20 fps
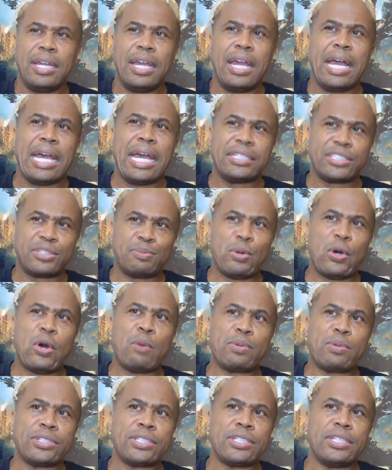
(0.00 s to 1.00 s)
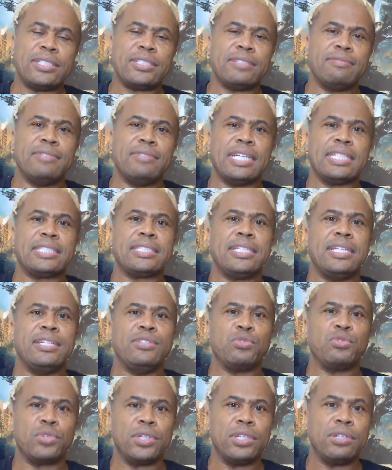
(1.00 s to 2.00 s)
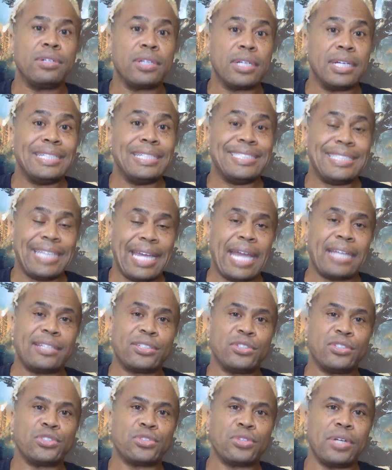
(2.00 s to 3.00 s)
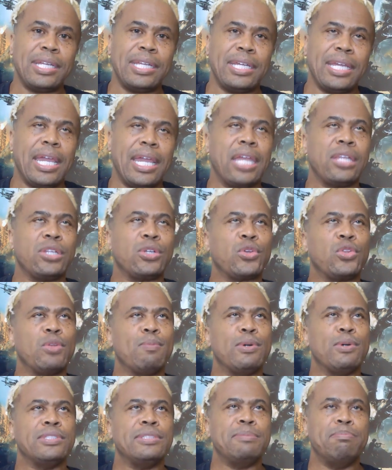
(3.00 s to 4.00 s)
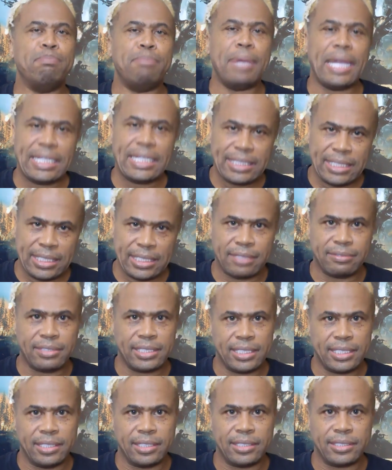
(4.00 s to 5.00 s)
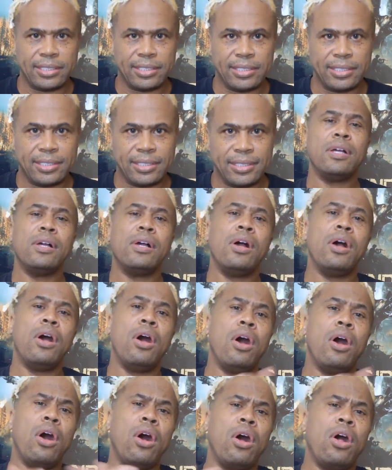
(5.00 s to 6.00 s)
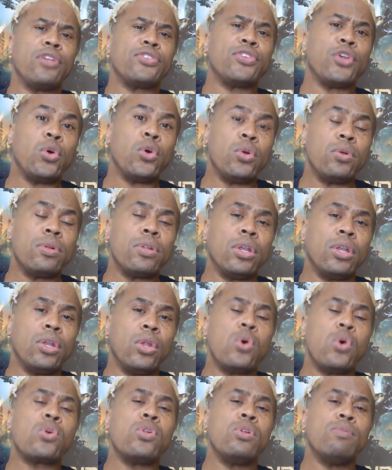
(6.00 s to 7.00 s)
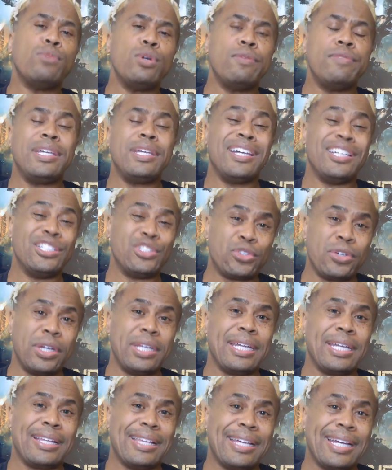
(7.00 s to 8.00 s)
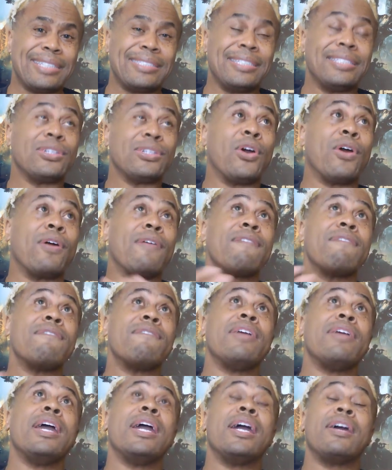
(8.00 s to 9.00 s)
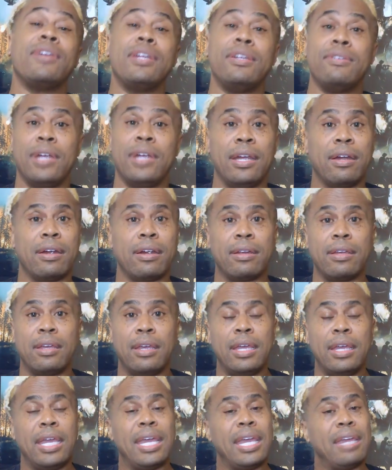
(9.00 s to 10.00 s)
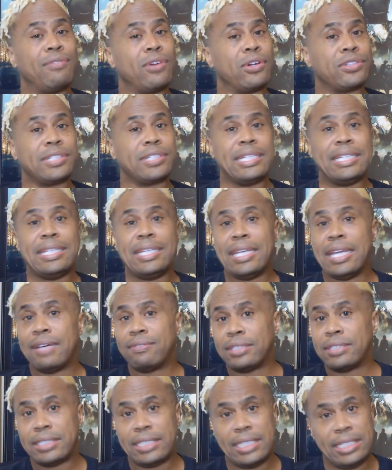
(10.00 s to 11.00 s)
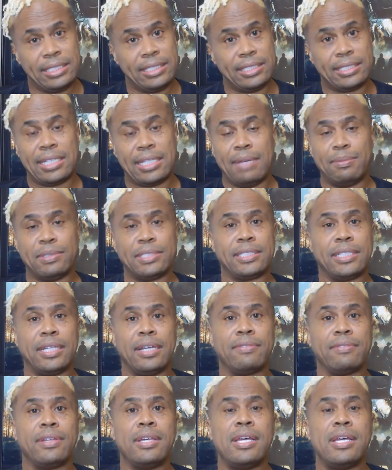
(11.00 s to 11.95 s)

A small percentage invest in real gun tactical training and learn the most basic of skills. Also, local movie gun training classes are very rare and virtually never teach this type of stuff.